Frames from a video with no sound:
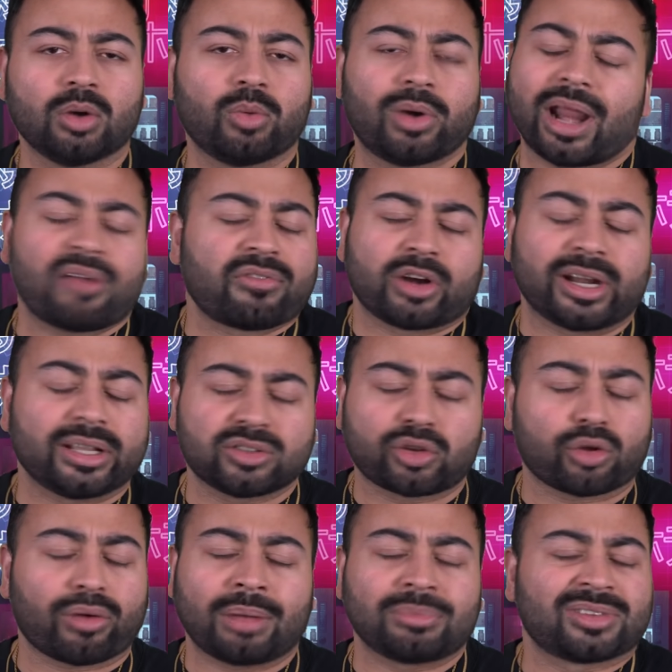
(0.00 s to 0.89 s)
whatever,
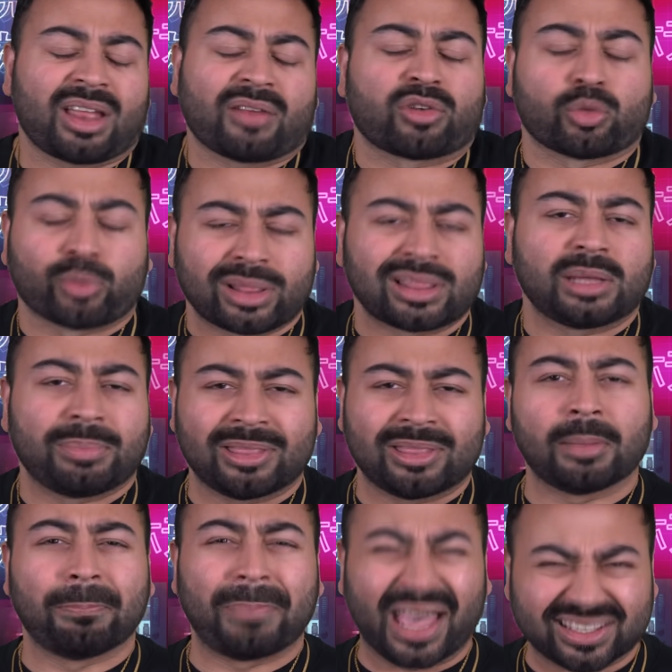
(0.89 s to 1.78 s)
Instagram's never really
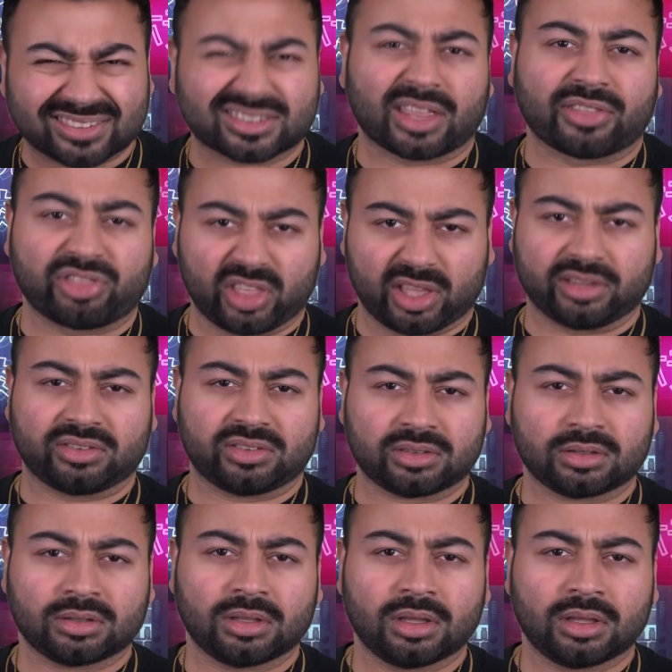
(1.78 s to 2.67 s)
been the best at this.